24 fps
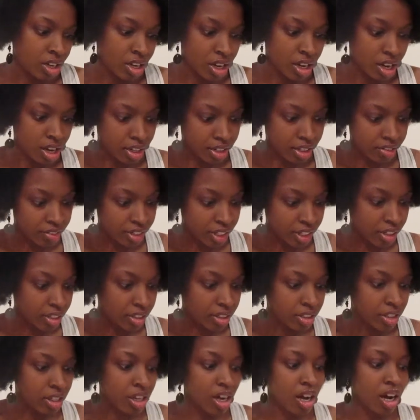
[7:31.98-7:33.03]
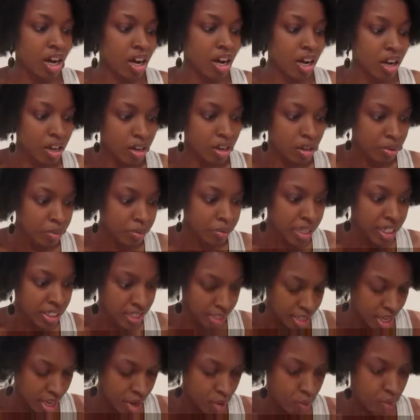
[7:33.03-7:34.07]
I loved it. It
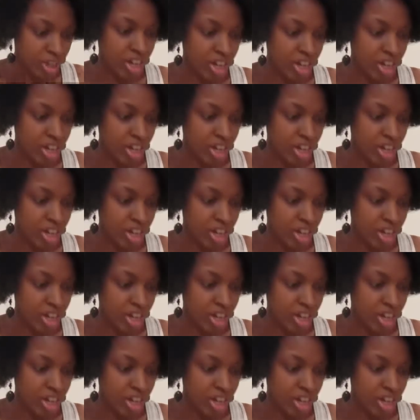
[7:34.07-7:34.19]
said,